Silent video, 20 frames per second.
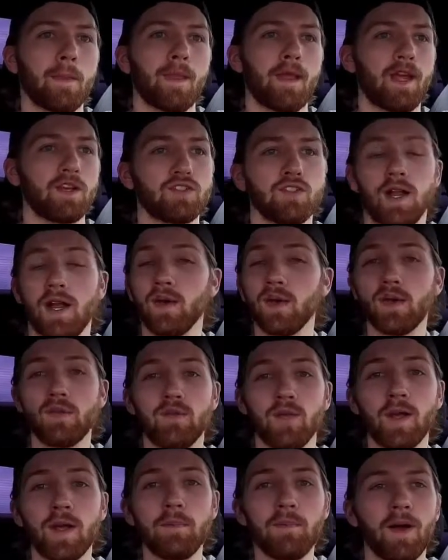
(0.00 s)
I try to
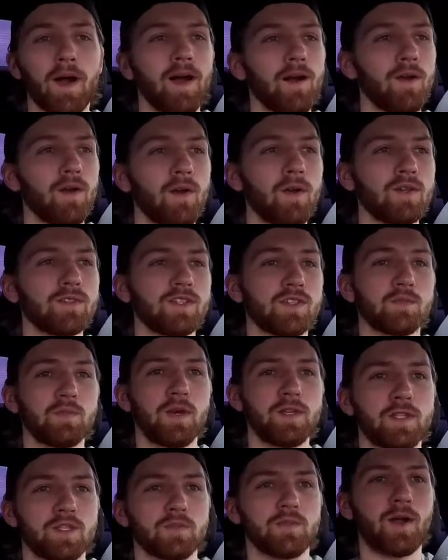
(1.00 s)
avoid potholes as
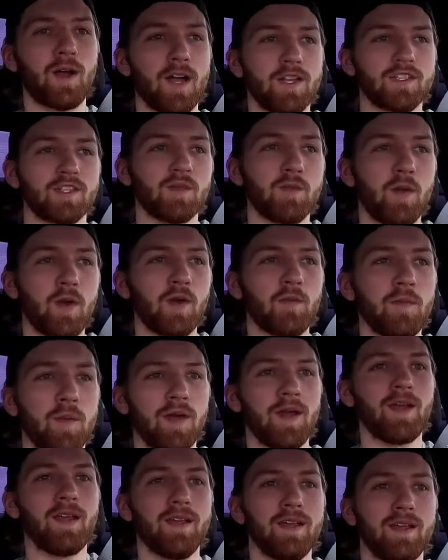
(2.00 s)
much as possible,
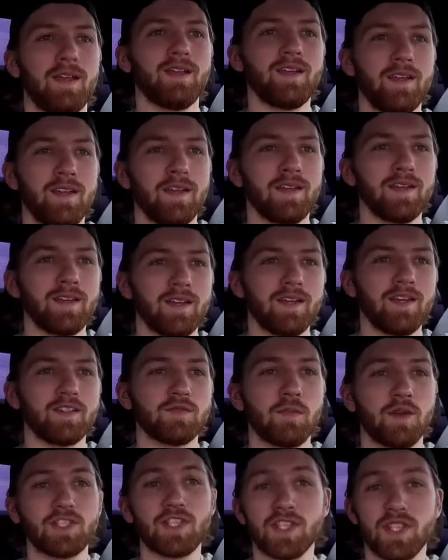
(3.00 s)
but as
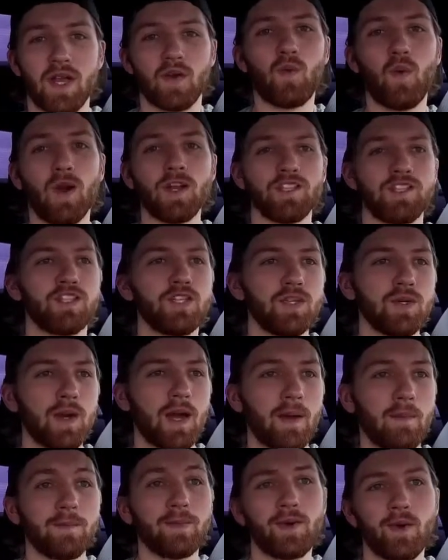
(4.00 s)
much as I want to,
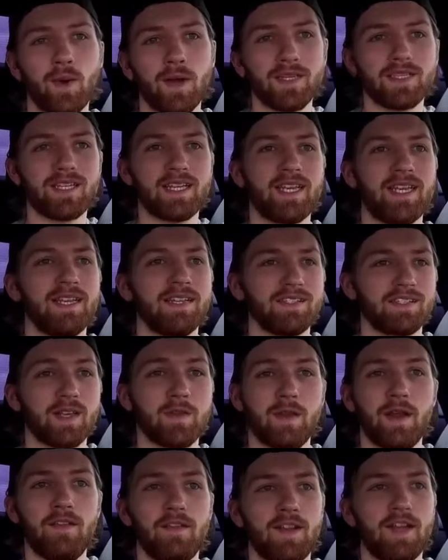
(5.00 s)
I'm going to hit
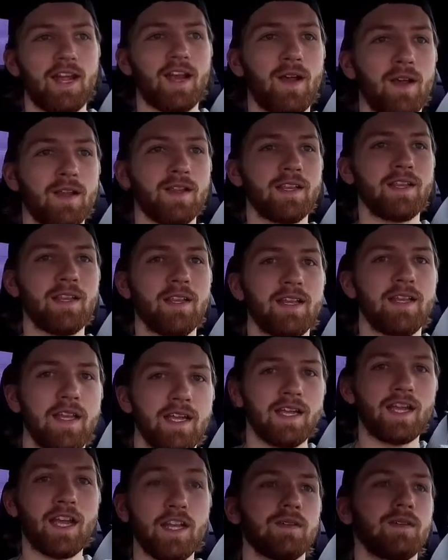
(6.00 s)
some every now and
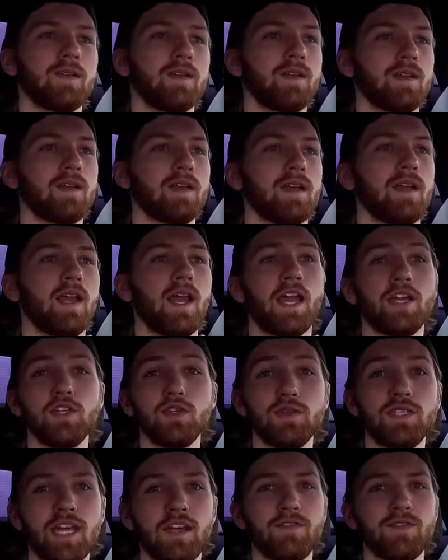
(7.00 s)
then. And
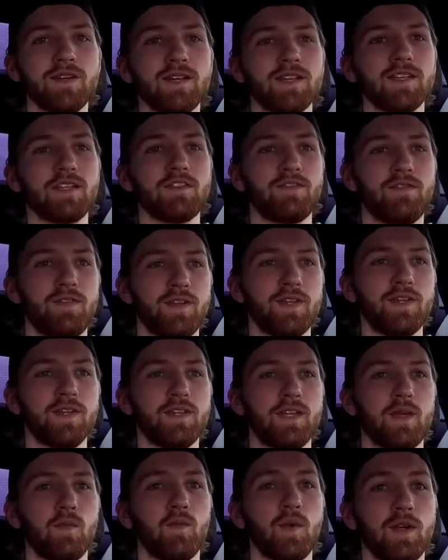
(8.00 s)
you definitely feel
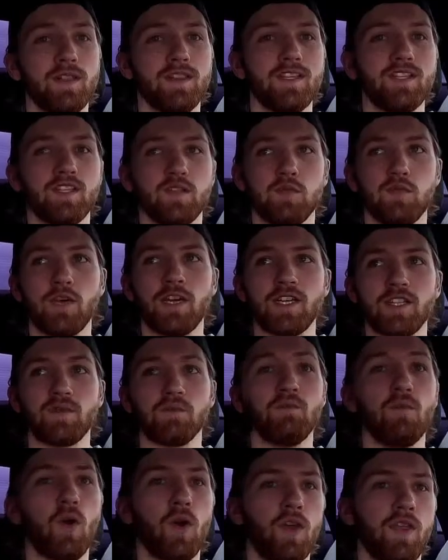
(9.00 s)
them with these springs
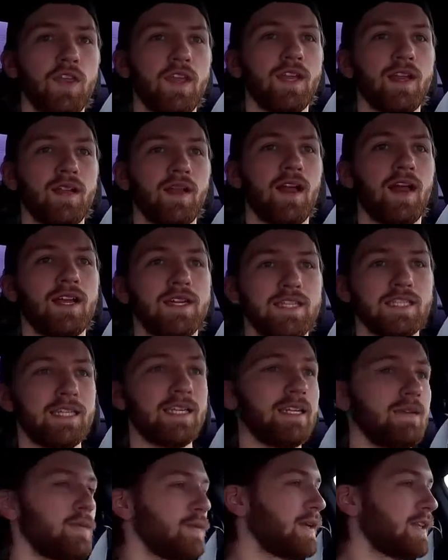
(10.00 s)
more than I
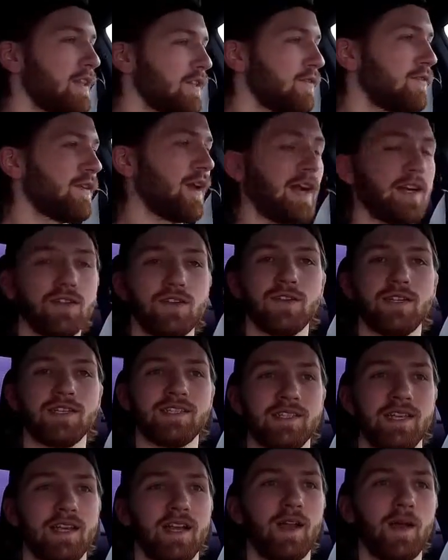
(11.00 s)
did with the factory
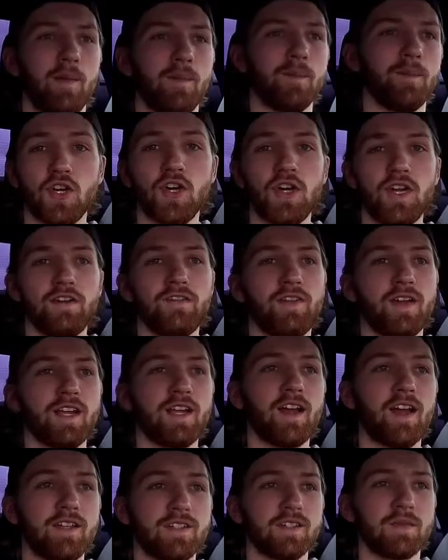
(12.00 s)
setup. If I
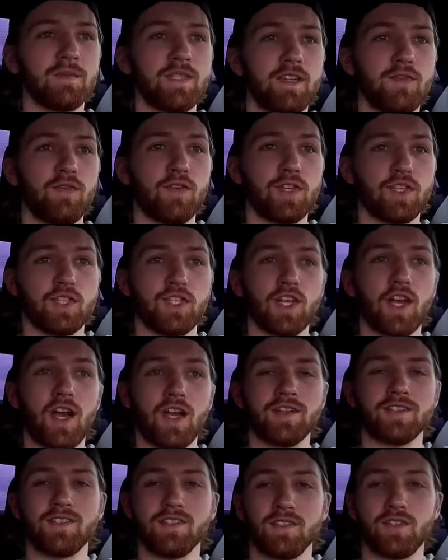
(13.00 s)
got some different
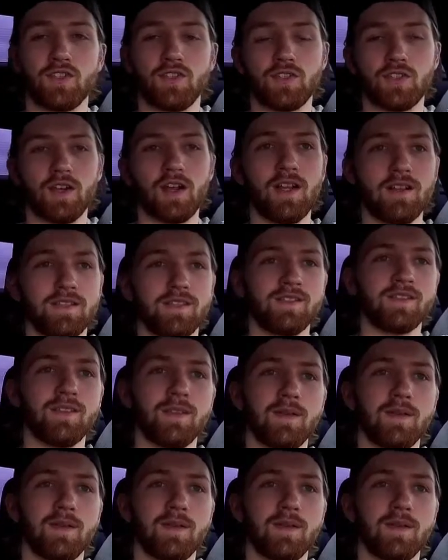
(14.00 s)
shocks and struts,